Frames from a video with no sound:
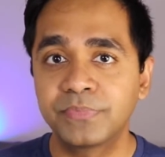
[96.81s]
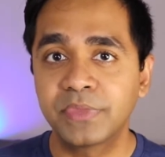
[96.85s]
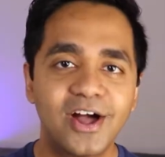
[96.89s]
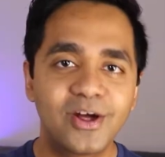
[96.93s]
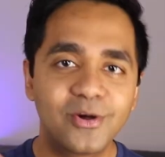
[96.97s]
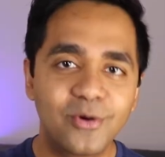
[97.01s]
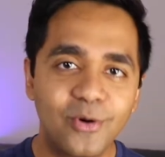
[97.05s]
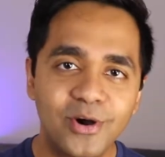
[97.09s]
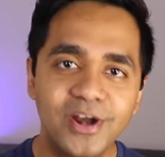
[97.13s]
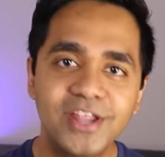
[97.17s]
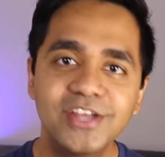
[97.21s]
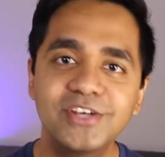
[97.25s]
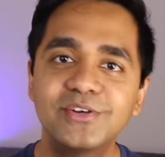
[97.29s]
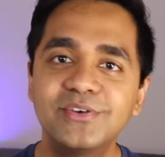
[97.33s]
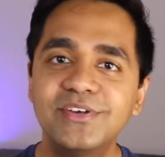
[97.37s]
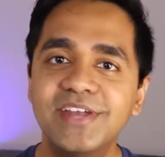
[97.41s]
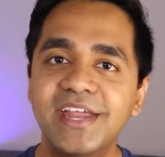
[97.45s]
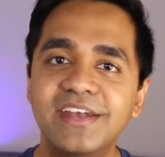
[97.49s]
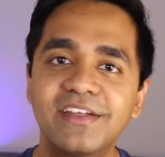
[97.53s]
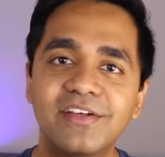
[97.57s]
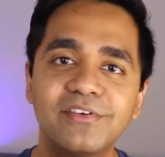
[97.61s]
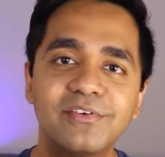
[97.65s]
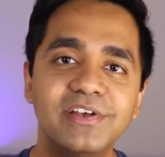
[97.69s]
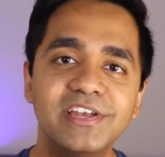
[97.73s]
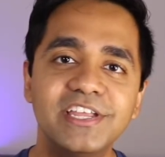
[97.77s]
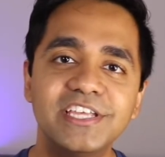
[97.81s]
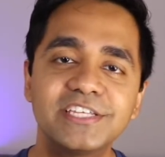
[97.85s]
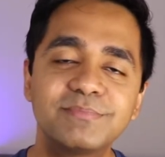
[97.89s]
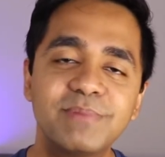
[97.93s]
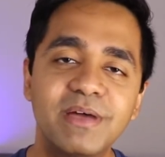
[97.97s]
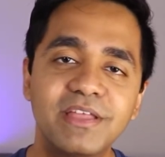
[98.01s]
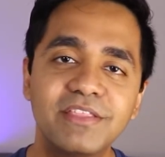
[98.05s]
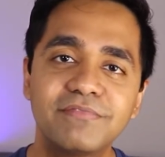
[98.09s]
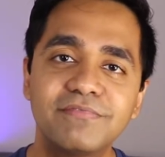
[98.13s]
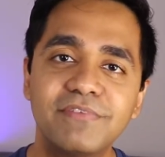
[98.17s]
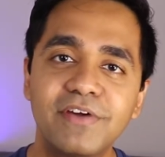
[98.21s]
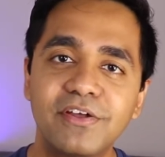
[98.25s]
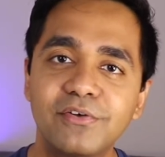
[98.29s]
According to data released
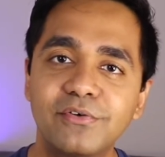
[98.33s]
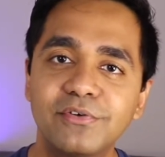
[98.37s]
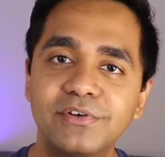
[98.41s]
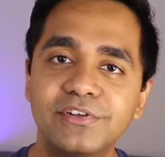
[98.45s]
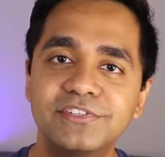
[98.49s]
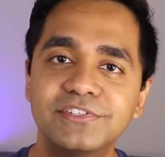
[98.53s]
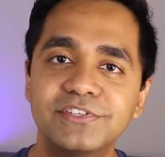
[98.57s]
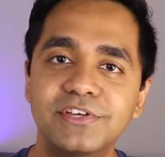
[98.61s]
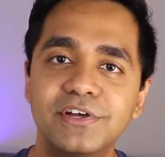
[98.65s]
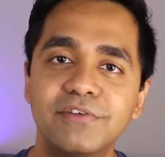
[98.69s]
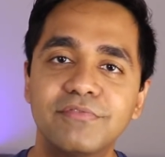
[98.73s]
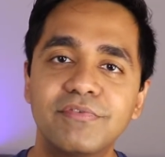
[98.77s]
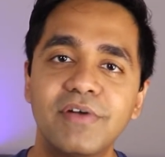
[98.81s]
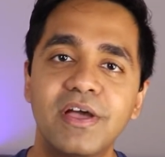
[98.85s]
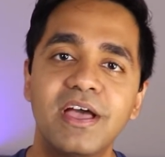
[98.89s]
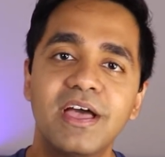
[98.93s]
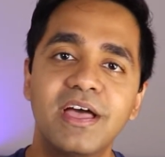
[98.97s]
by the Federal Reserve,